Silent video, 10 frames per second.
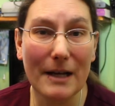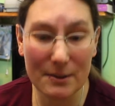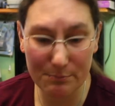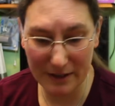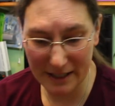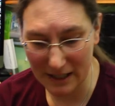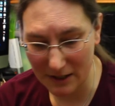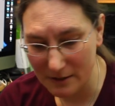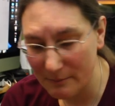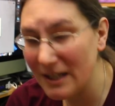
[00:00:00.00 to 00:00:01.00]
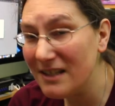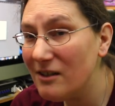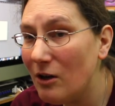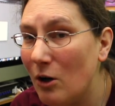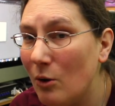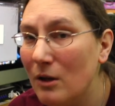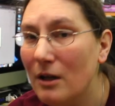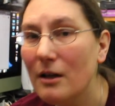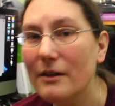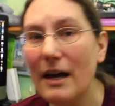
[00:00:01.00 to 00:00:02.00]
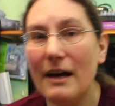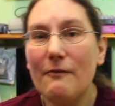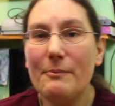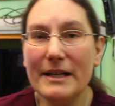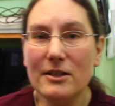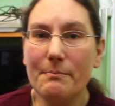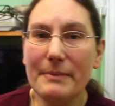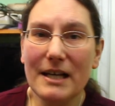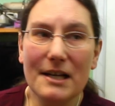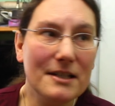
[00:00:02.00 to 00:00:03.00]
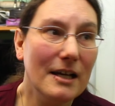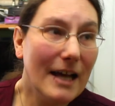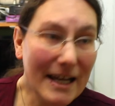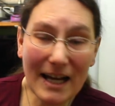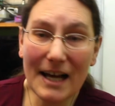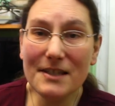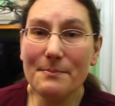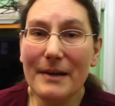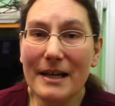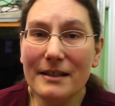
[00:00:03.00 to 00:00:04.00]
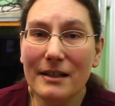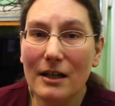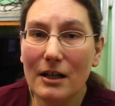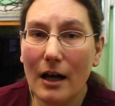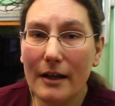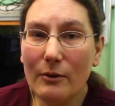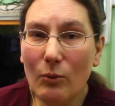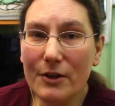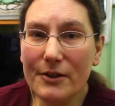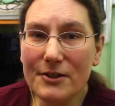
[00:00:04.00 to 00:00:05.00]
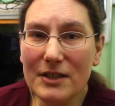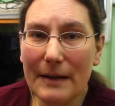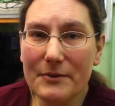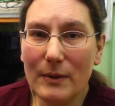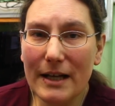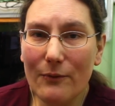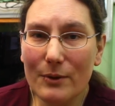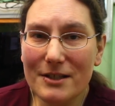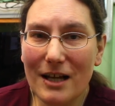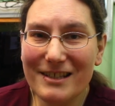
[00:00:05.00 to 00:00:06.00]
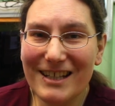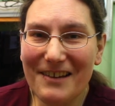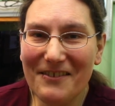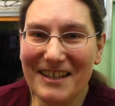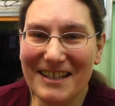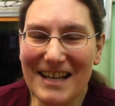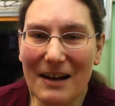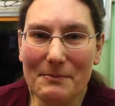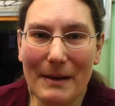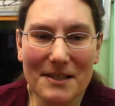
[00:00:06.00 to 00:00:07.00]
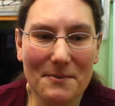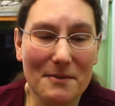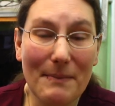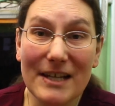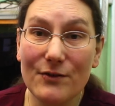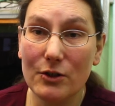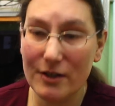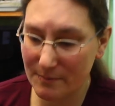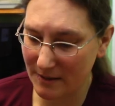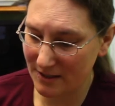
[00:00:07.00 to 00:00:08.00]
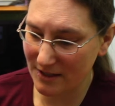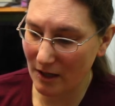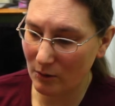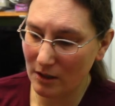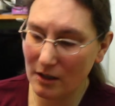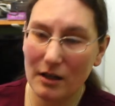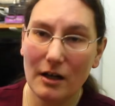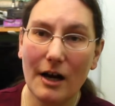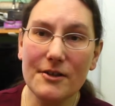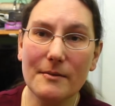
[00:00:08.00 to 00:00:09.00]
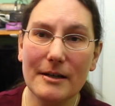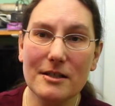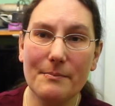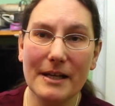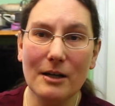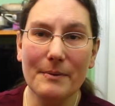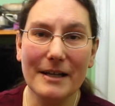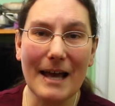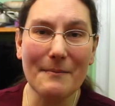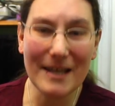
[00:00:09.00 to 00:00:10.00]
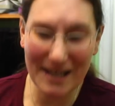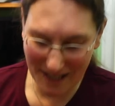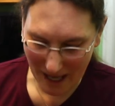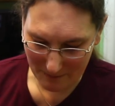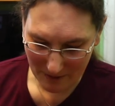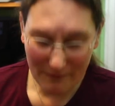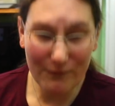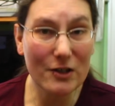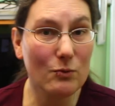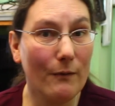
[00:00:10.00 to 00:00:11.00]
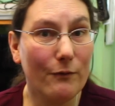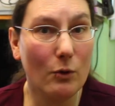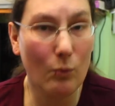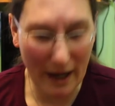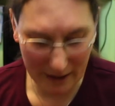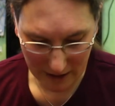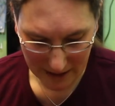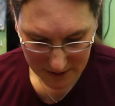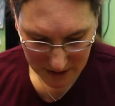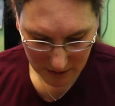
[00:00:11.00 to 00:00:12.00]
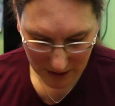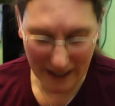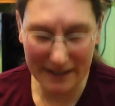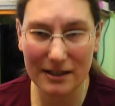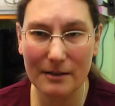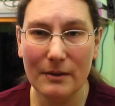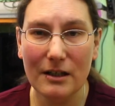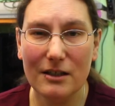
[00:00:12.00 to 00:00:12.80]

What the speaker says: It's pretty good. But that's not all that I've picked up because it has been one of those times when everyone starts clearing things out, make some space for Christmas. So I also managed to pick up a Game Gear game. First one for a while. I am still collecting them.